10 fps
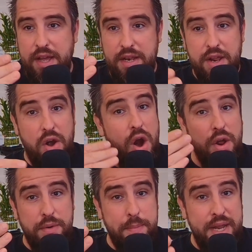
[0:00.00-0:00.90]
and their
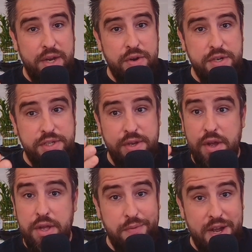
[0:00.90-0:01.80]
other makers'
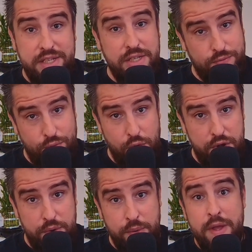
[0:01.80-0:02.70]
advices for
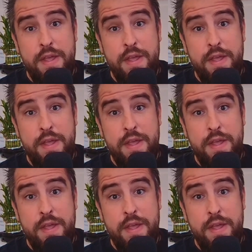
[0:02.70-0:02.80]
you.